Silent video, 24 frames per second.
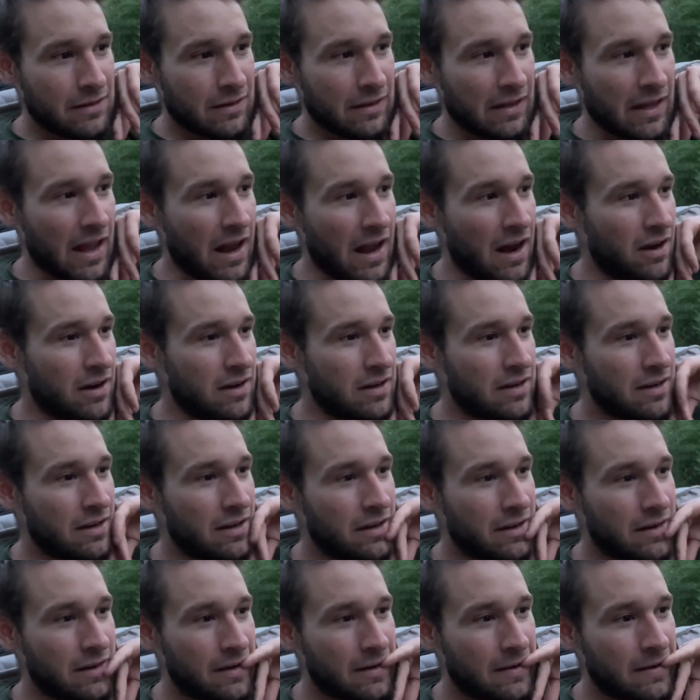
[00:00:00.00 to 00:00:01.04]
Karen.
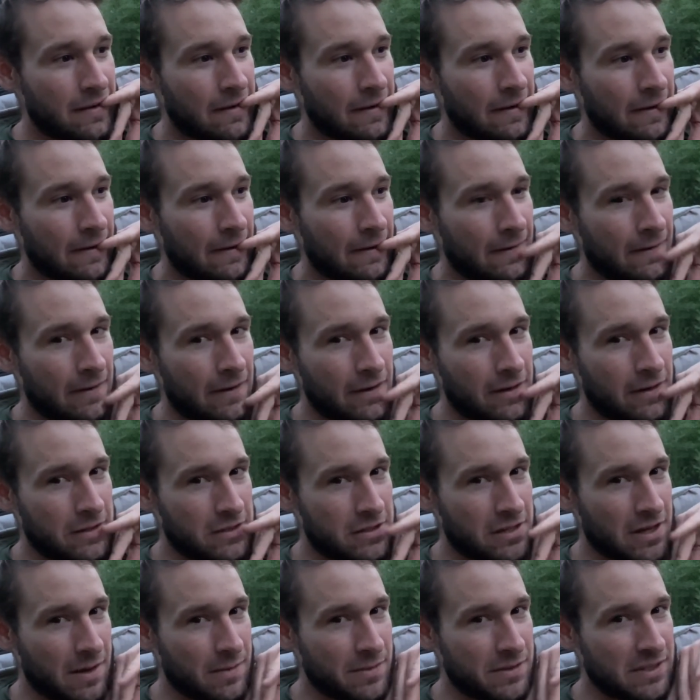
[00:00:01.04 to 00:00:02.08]
Does
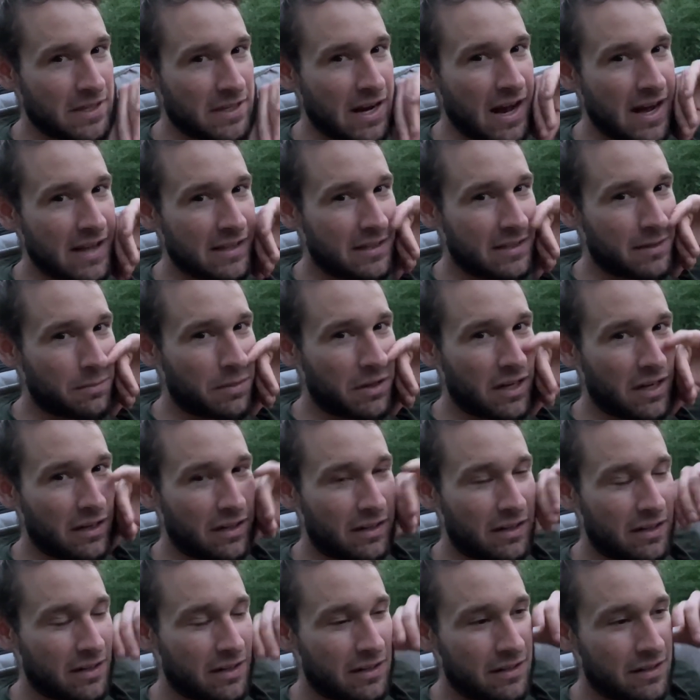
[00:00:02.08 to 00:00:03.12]
she have a Sadowski
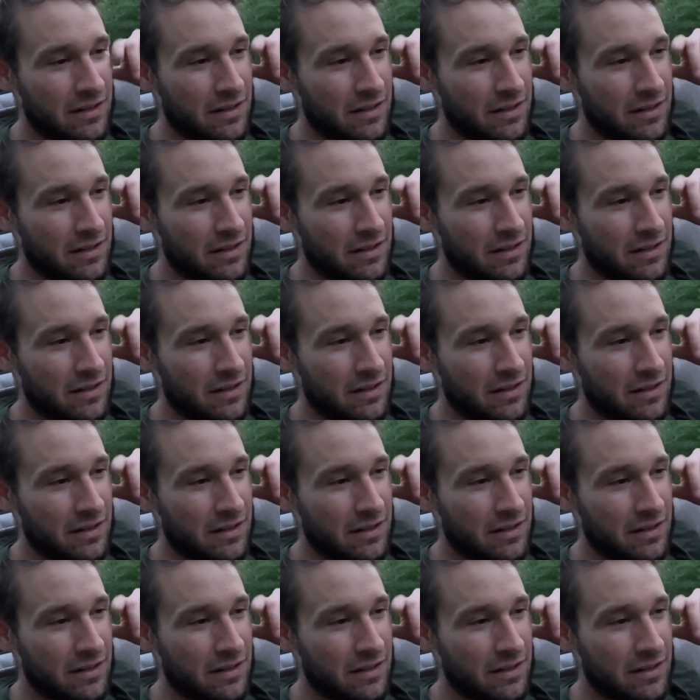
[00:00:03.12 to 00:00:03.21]
plugged?